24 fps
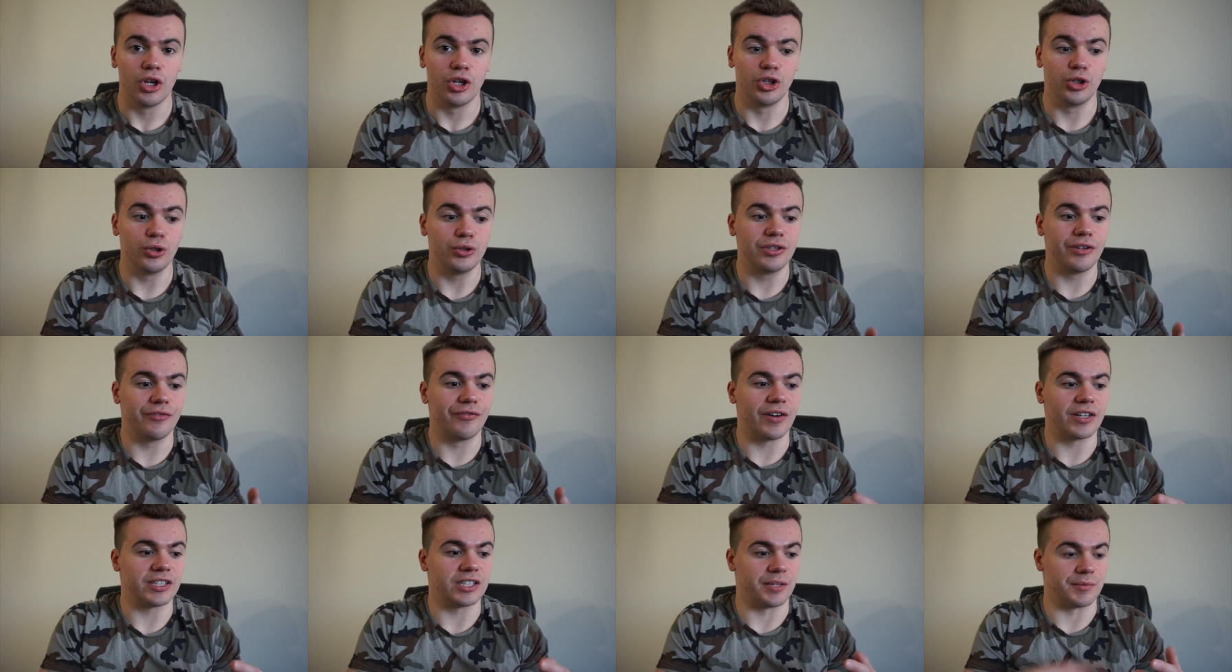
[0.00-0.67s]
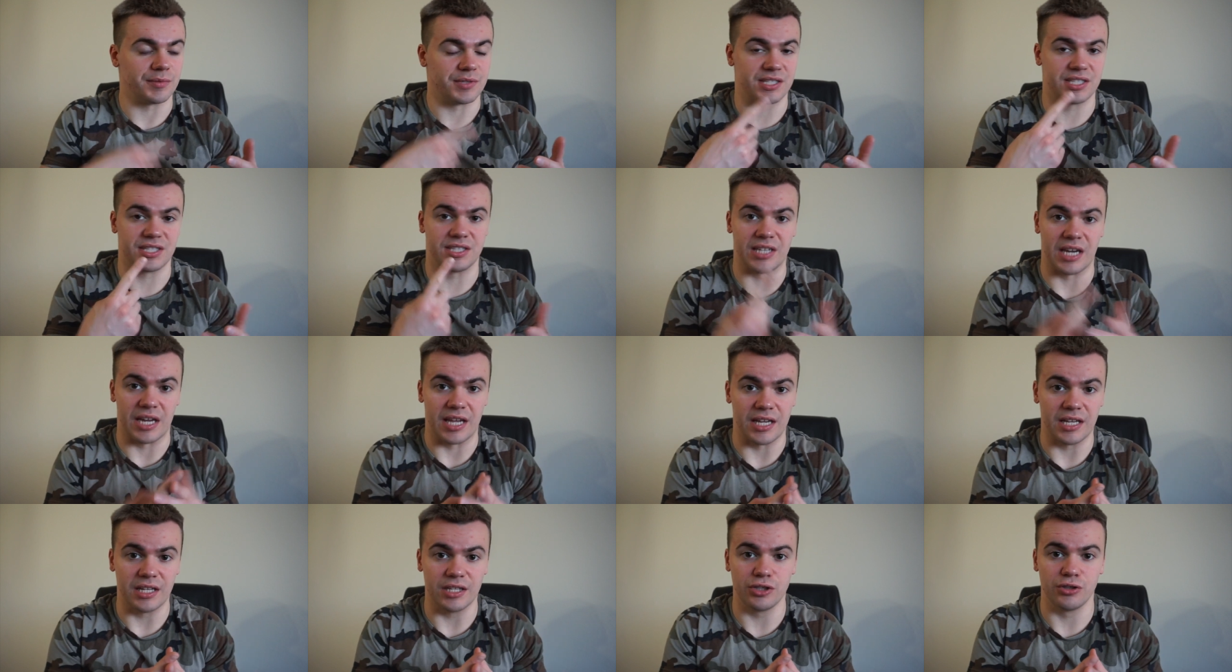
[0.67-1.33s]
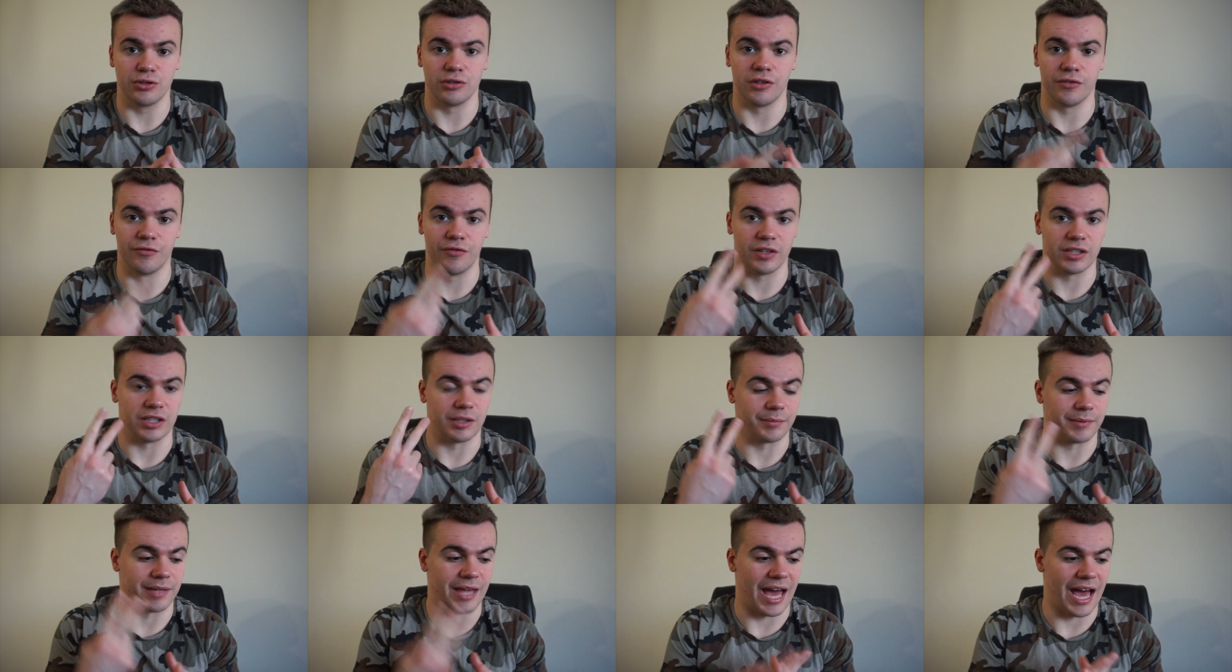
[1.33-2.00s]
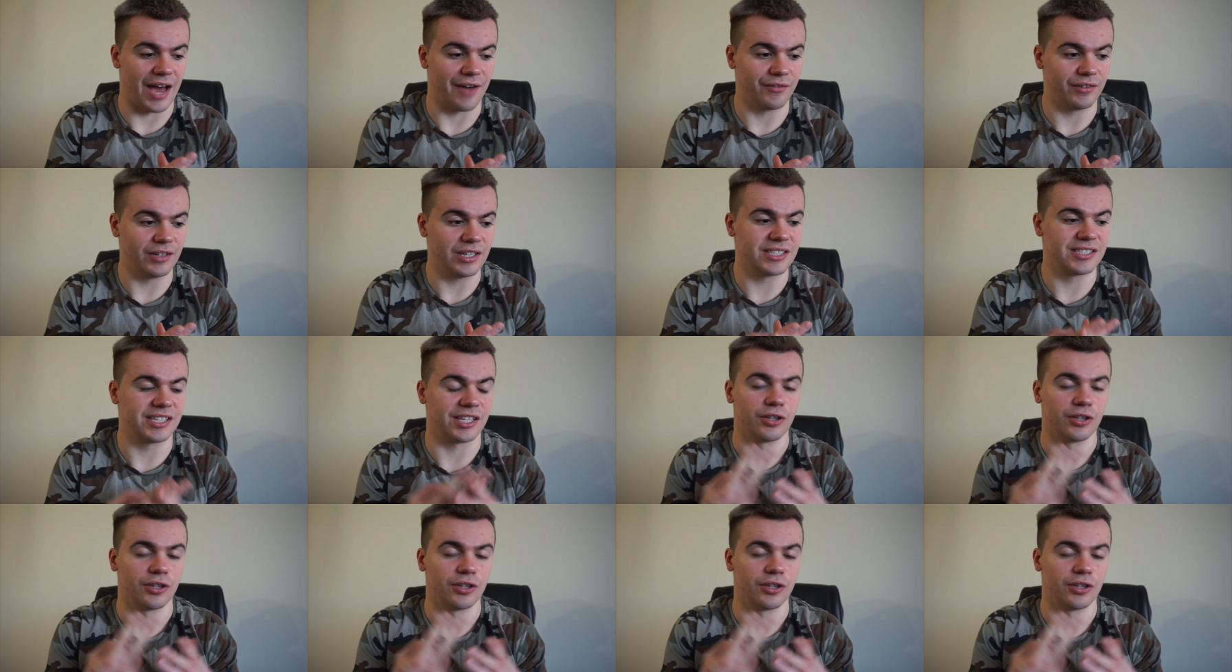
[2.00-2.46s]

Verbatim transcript: you develop stains, you develop cavities